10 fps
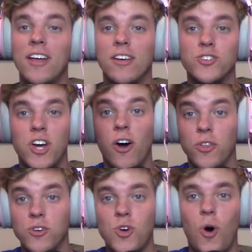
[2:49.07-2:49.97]
There's a
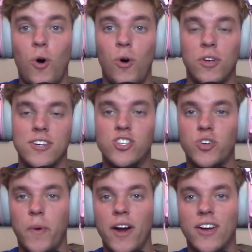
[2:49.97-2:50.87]
hole, a
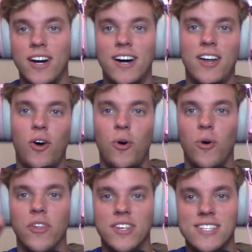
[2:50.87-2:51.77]
square cut
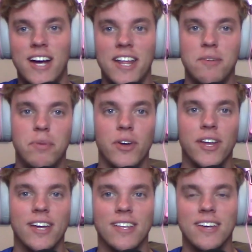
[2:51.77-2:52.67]
hole in the side of the
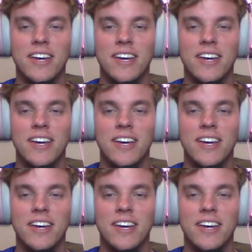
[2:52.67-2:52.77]
building.